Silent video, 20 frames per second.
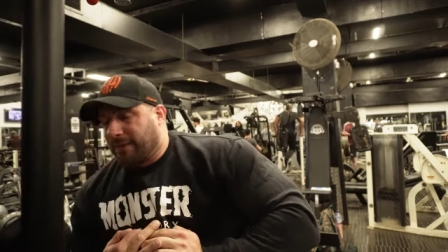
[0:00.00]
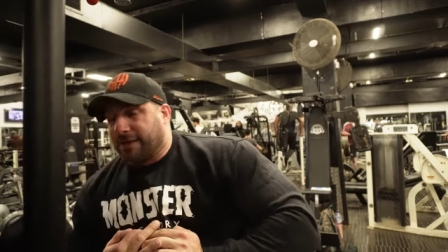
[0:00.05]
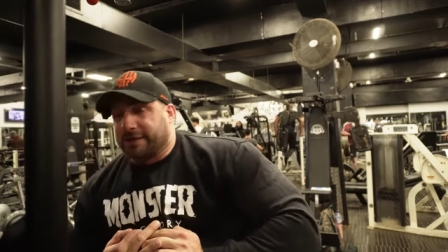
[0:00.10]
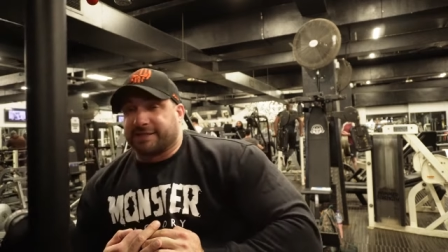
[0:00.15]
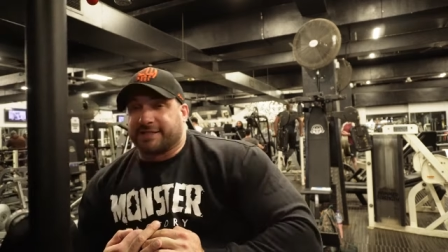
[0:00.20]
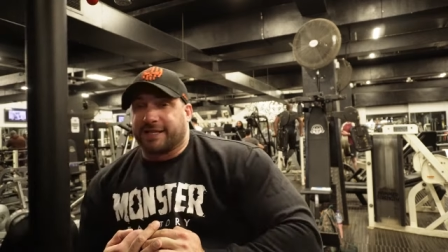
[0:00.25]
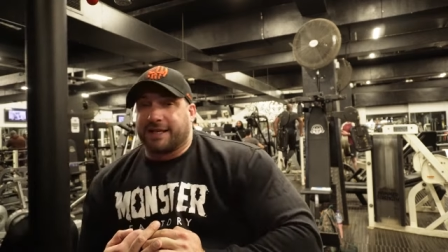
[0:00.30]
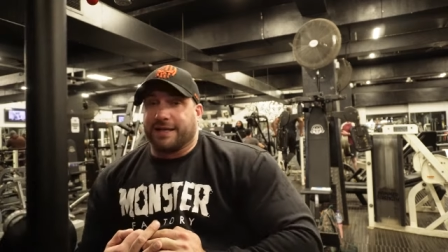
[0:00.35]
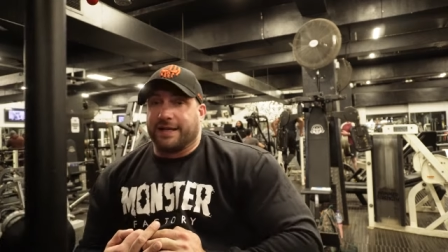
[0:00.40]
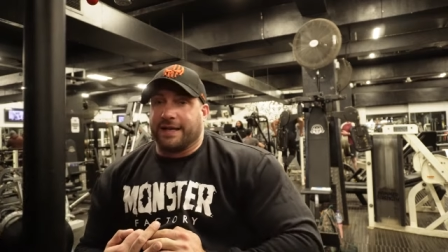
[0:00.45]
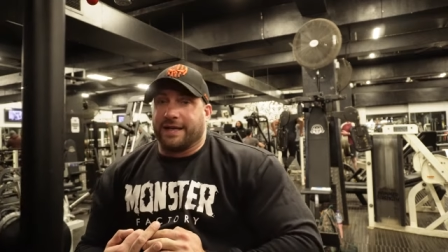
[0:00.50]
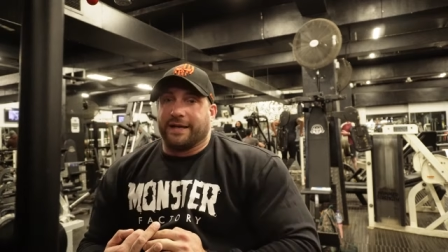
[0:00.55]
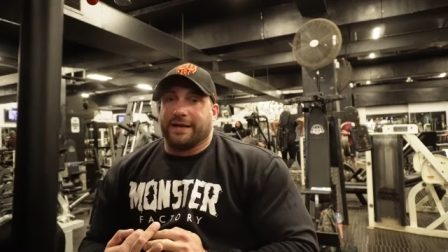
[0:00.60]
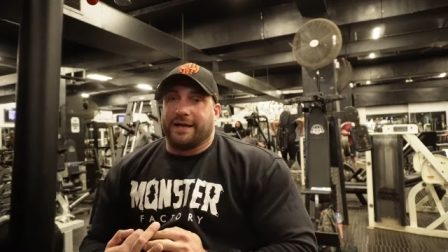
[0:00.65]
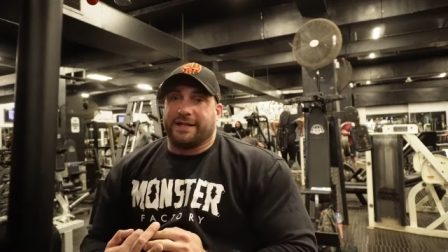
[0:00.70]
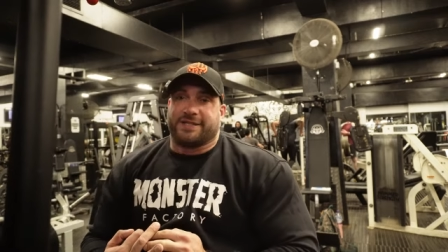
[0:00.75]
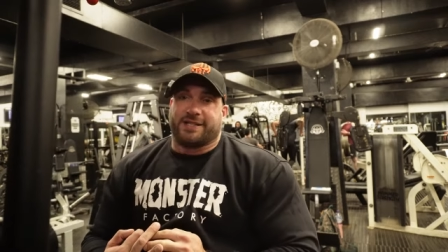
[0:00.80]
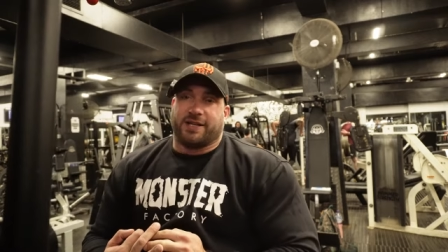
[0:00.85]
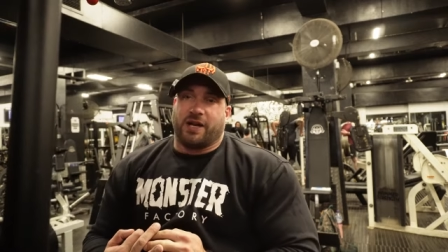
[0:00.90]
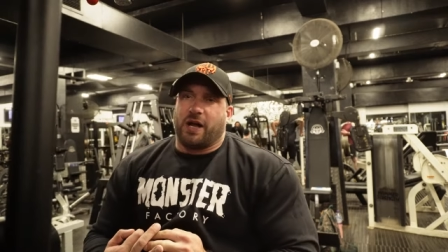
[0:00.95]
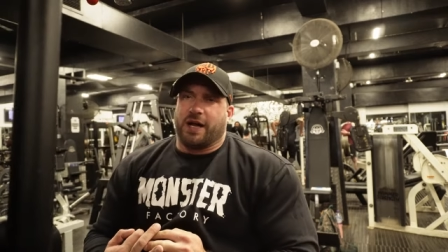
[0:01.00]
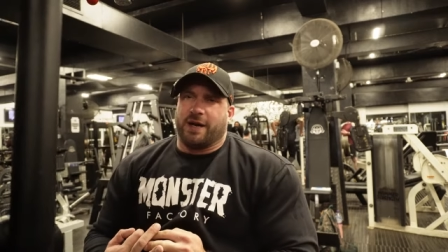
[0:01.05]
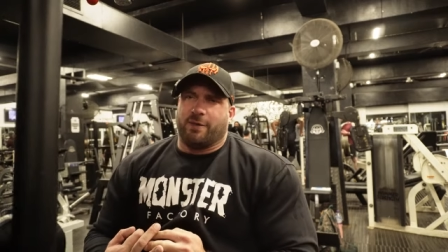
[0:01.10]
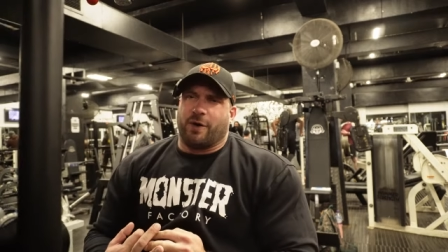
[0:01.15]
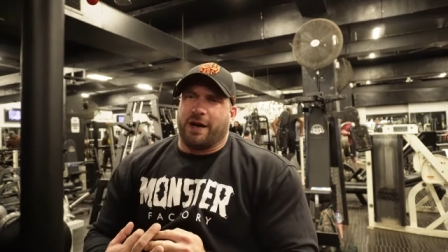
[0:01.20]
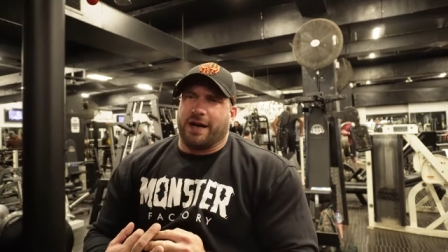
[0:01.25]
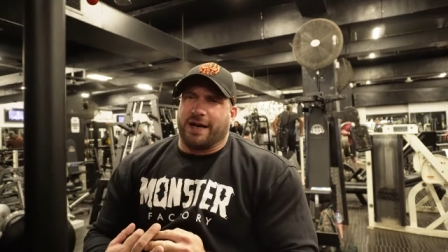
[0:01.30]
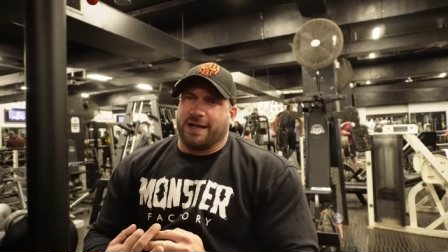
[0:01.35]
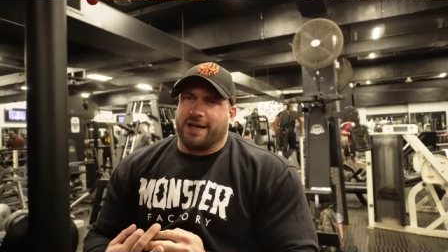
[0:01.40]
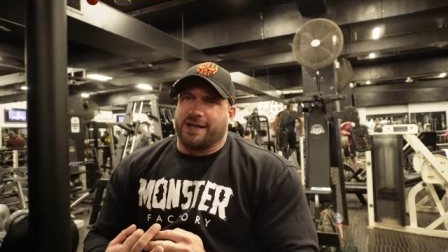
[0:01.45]
I tell you, that's
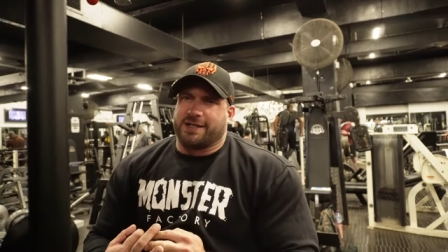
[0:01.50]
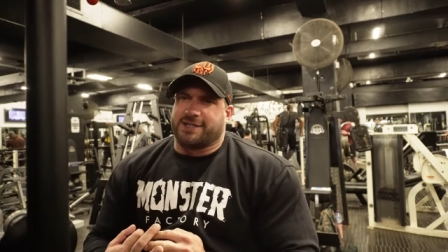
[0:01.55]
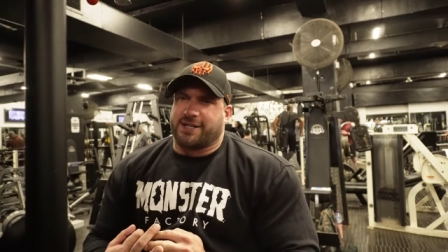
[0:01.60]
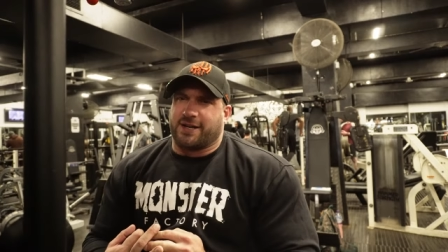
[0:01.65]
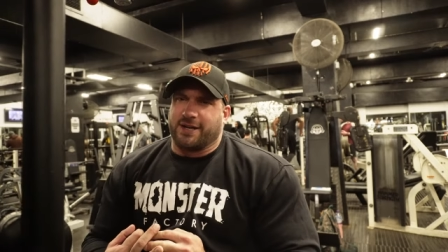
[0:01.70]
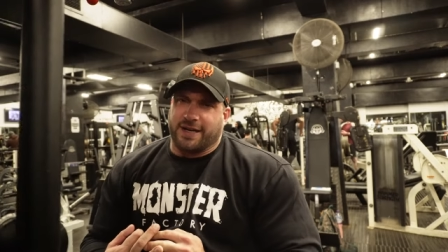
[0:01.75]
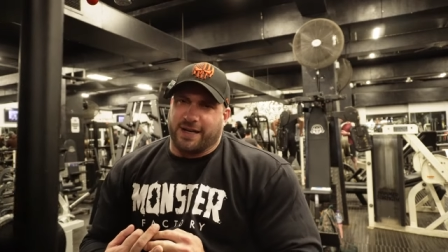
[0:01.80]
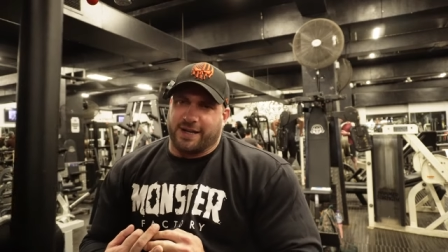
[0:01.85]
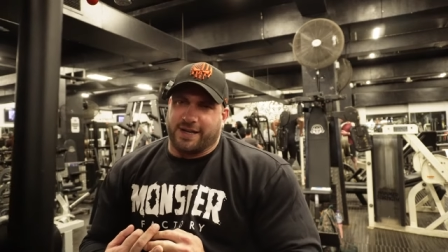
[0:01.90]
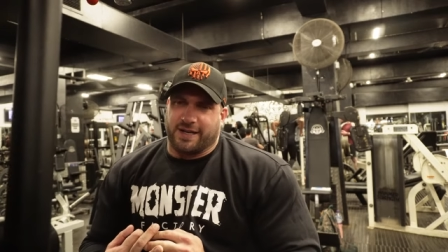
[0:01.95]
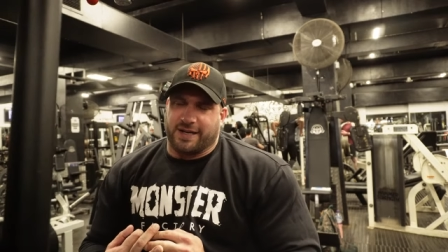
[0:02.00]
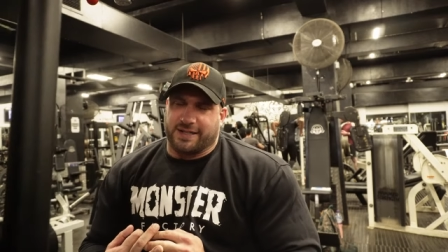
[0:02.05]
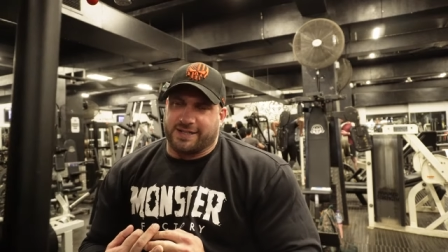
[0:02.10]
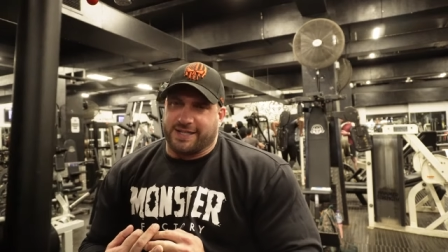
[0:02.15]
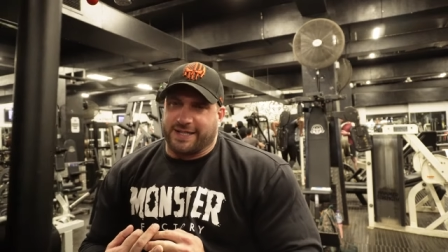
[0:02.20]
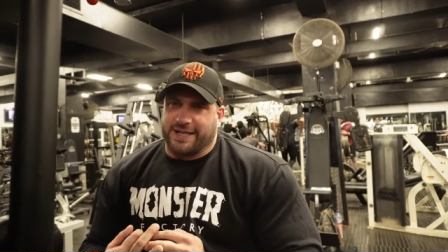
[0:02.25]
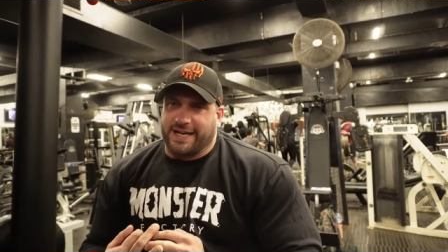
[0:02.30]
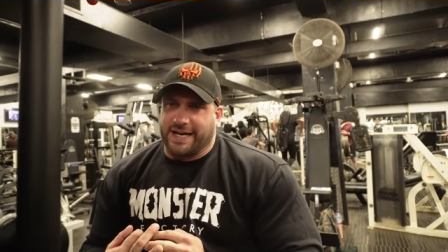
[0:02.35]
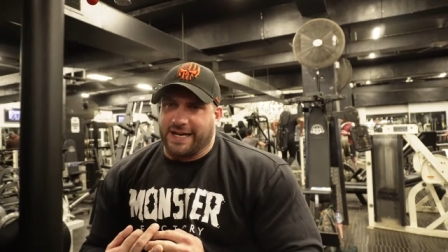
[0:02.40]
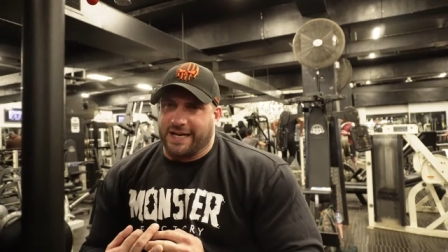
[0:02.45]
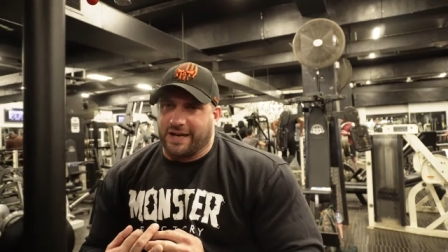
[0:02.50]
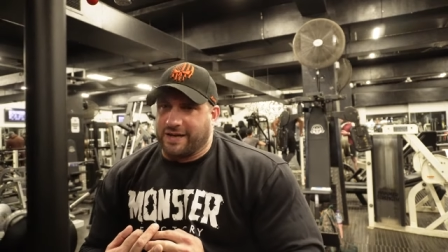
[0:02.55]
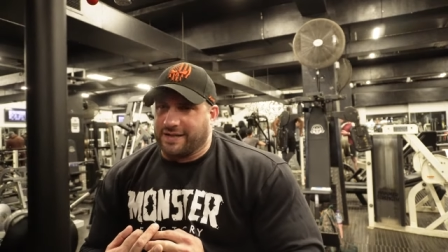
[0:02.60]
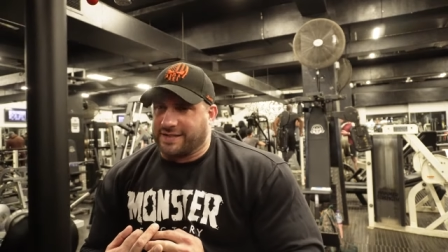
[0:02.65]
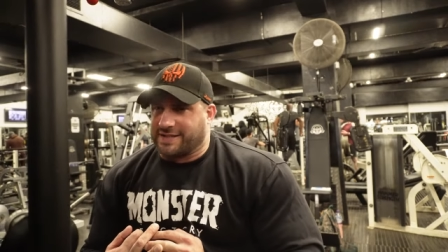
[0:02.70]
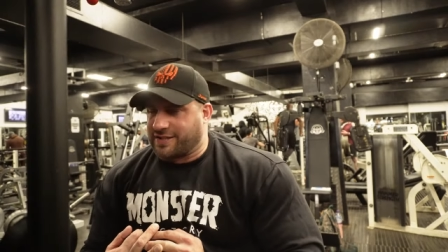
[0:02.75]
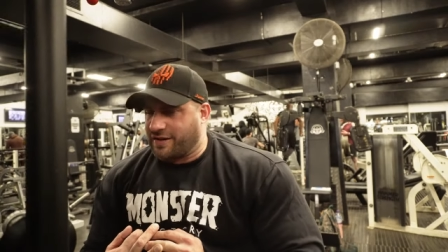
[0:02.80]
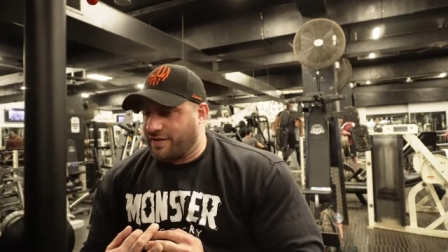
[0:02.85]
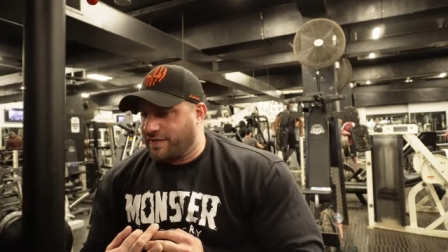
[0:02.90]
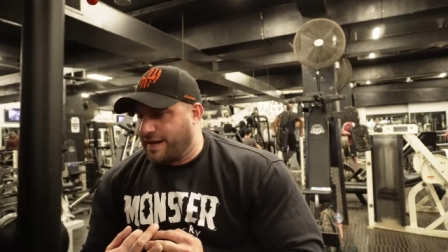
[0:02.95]
lightweight. That's only 30
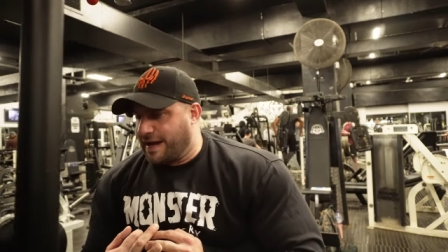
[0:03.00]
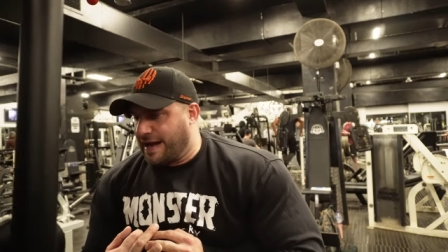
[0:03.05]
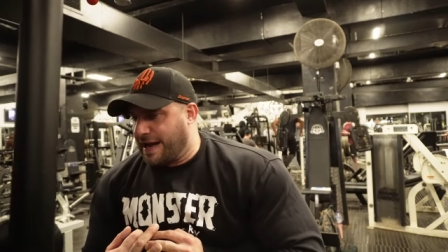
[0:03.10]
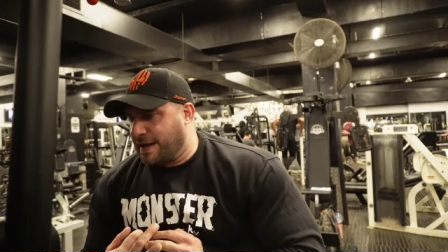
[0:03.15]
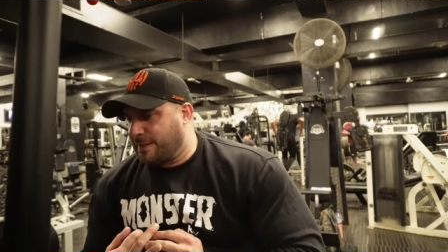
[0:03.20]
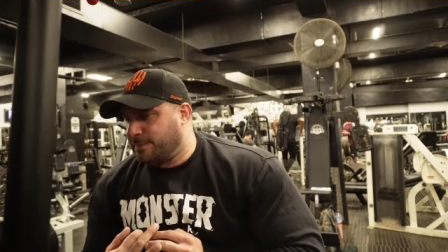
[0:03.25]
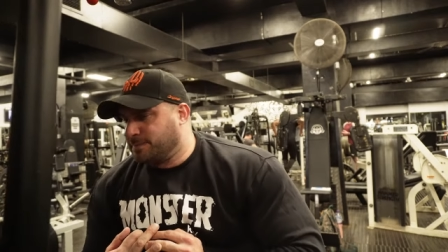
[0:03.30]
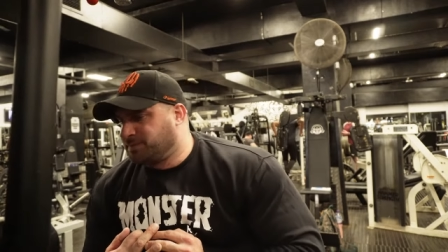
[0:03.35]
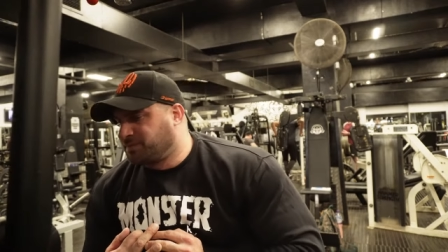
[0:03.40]
kilos on there.